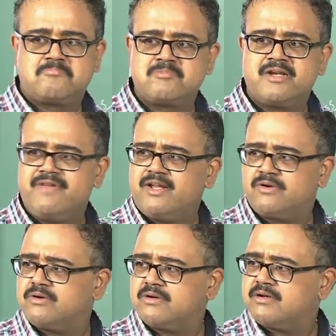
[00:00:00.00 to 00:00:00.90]
Did we?
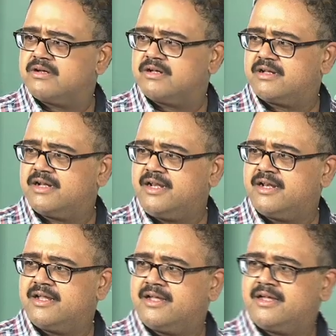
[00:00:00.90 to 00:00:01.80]
No, right.
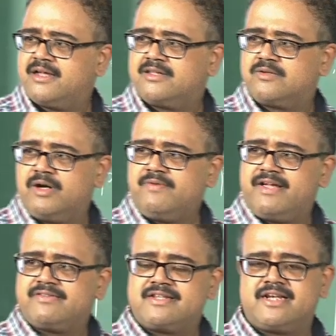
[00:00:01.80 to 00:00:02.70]
So what we
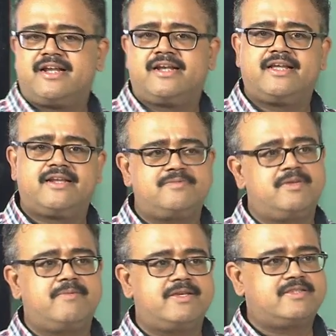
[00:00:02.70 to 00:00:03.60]
essentially done here is
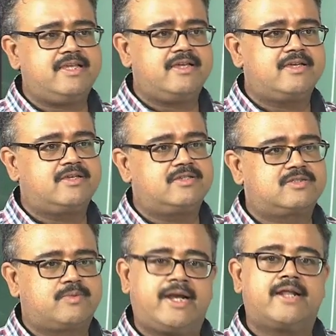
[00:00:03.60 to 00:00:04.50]
minimize the
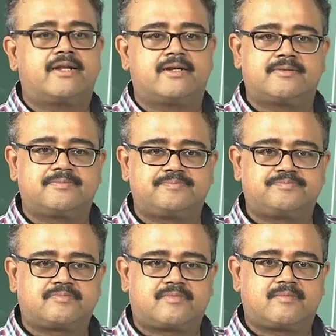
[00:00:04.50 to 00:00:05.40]
squared error,
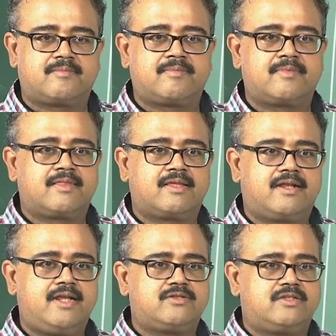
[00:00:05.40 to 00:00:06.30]

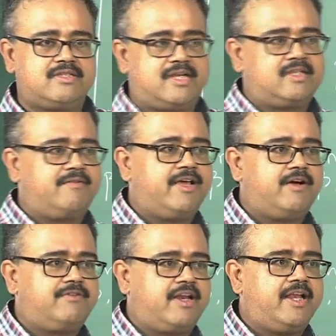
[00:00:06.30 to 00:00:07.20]
right. So there is another way
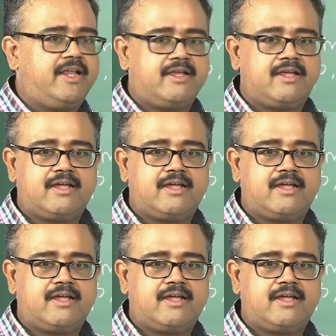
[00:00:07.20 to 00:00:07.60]
of training